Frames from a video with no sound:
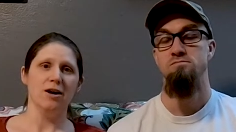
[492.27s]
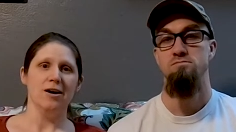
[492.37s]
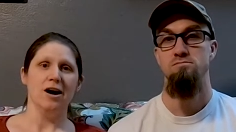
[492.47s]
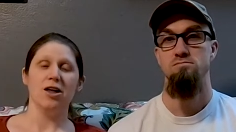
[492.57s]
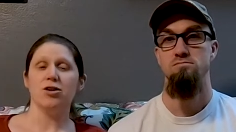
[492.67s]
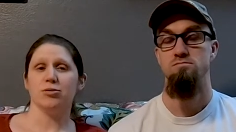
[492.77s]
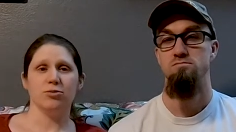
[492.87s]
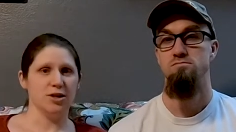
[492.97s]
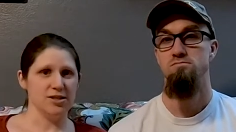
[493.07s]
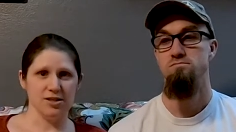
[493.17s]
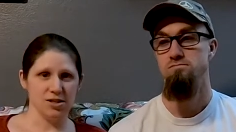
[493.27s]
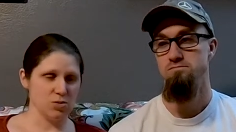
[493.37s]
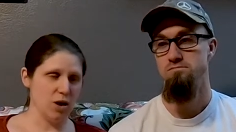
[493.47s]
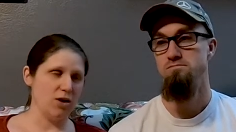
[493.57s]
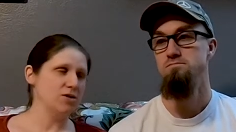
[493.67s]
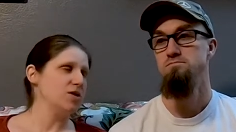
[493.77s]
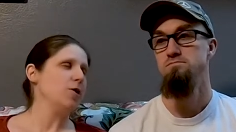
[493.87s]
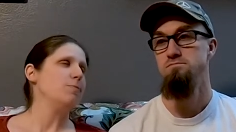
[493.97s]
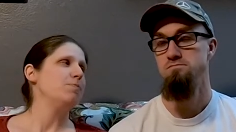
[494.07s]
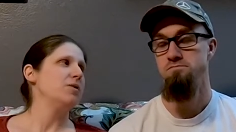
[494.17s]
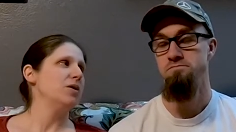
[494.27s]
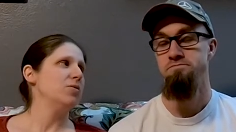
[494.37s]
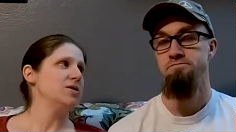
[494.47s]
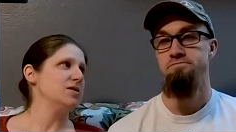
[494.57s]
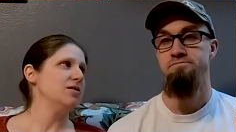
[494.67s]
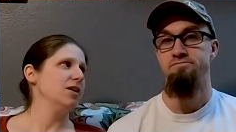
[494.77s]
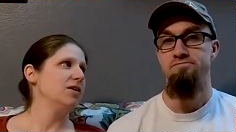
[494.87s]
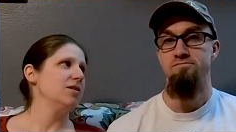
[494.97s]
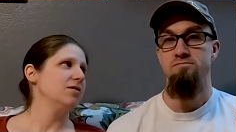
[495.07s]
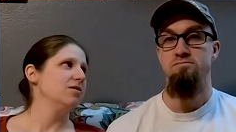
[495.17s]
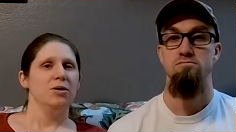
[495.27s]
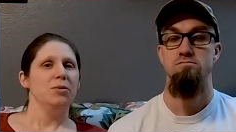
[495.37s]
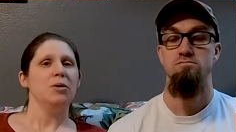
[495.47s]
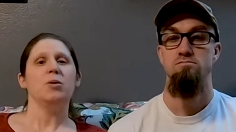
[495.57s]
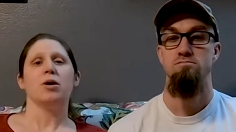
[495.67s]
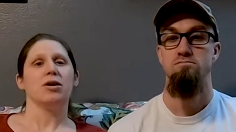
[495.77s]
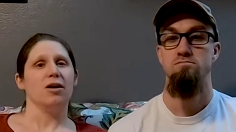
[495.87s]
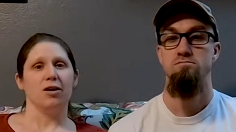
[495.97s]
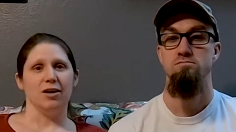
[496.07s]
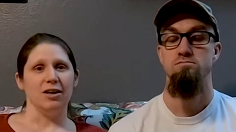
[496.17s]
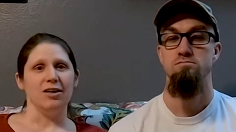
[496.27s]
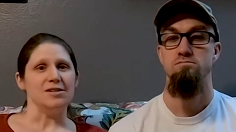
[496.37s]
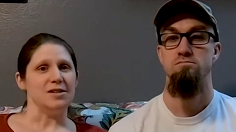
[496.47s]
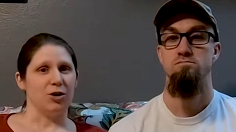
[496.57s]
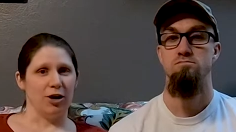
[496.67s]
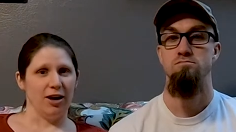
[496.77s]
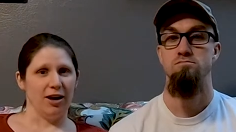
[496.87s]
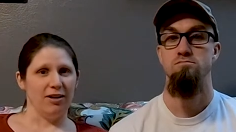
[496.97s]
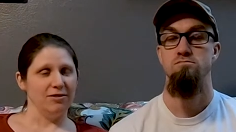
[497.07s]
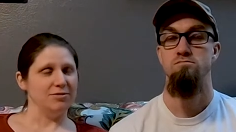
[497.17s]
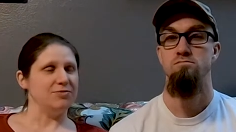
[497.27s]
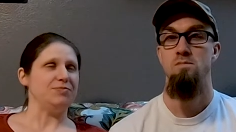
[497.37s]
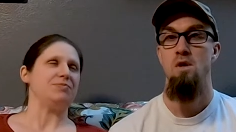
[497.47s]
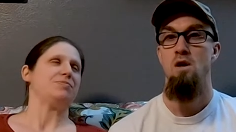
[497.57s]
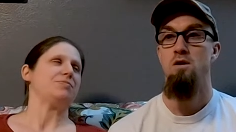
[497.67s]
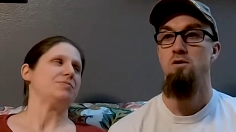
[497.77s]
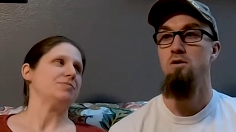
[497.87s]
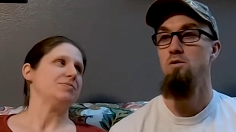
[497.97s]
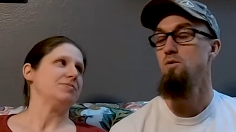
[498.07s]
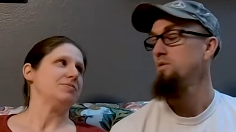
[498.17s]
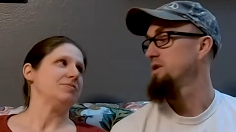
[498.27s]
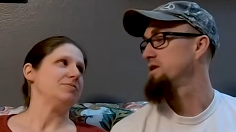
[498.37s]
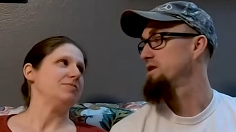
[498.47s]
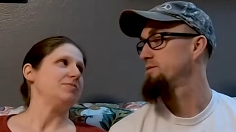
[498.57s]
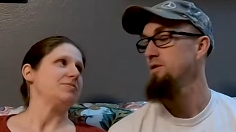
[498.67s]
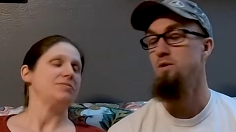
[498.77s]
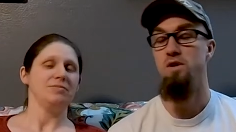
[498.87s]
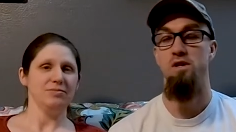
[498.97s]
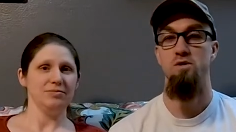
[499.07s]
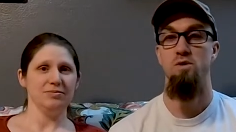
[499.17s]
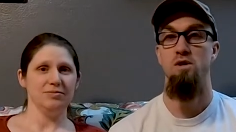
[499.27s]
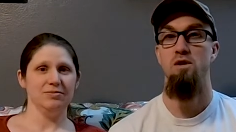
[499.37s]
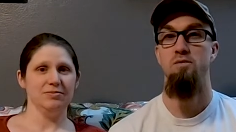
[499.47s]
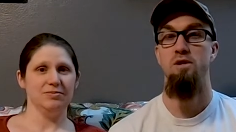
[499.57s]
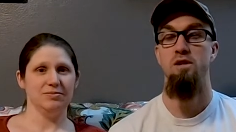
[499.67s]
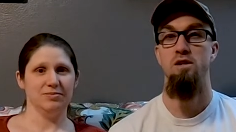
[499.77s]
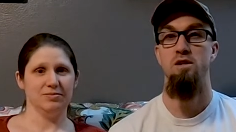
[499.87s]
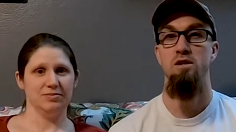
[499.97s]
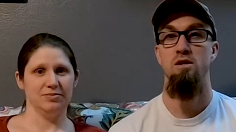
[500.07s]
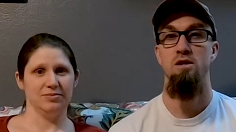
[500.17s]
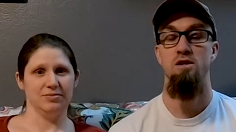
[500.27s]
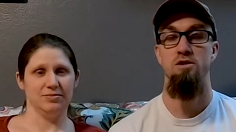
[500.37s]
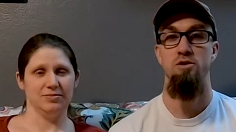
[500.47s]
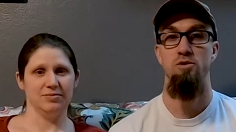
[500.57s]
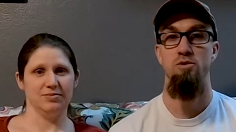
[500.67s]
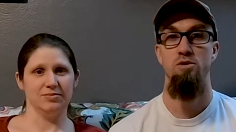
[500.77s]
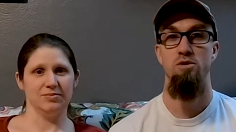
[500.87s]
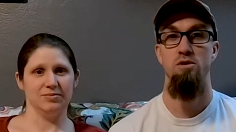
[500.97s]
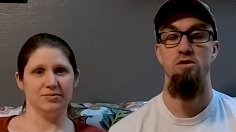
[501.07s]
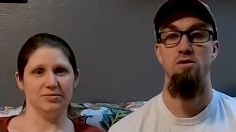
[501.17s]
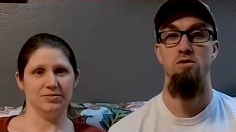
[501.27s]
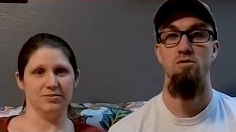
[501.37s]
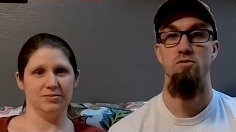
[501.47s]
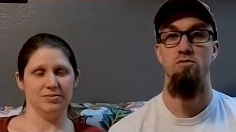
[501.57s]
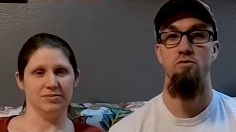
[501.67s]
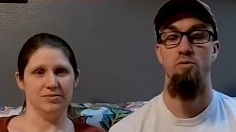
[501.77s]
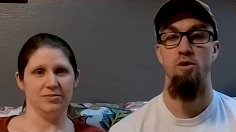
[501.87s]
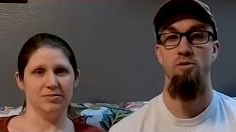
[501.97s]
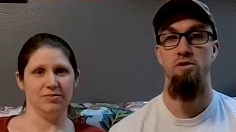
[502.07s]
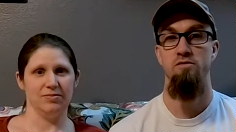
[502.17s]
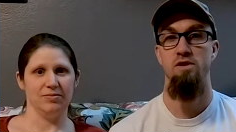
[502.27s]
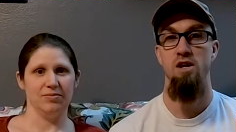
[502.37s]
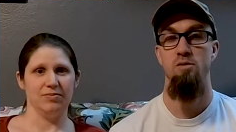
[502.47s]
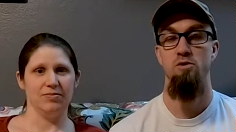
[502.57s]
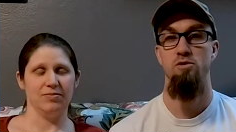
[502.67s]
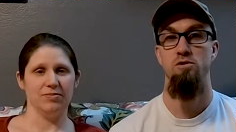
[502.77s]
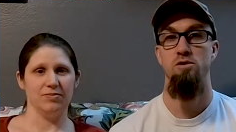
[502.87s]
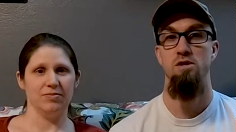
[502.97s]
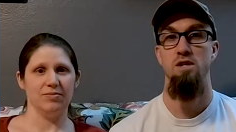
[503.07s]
Speaker 1: other reasons as well, so it wasn't like we weren't already considering it.
Speaker 2: So what we ended up doing is we ended up getting a, a Zeus Republic of Gamers